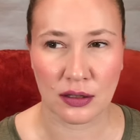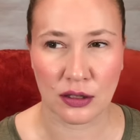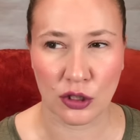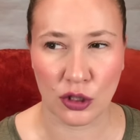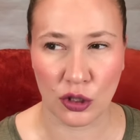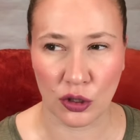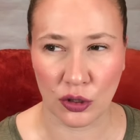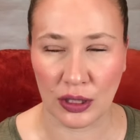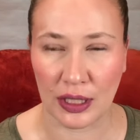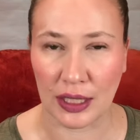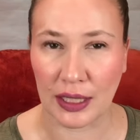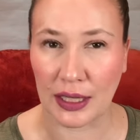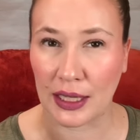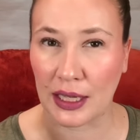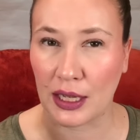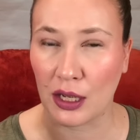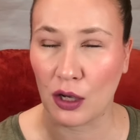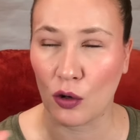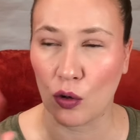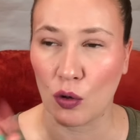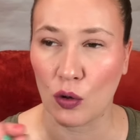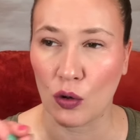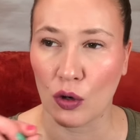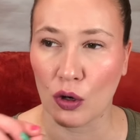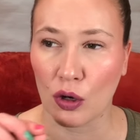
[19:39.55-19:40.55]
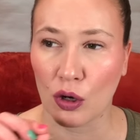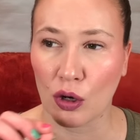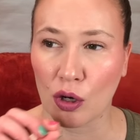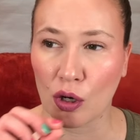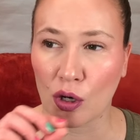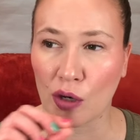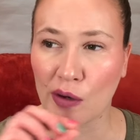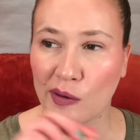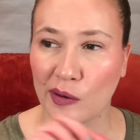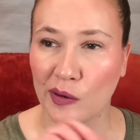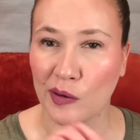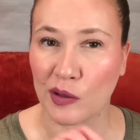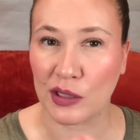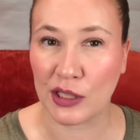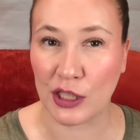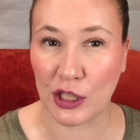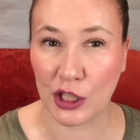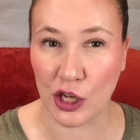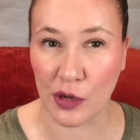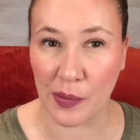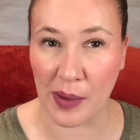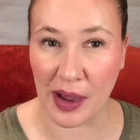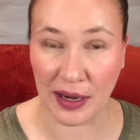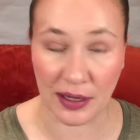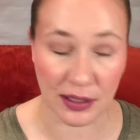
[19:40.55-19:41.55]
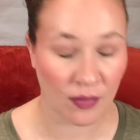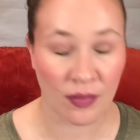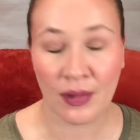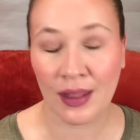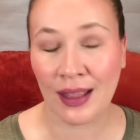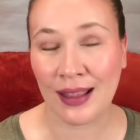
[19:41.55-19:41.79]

Zulily or TJ Maxx.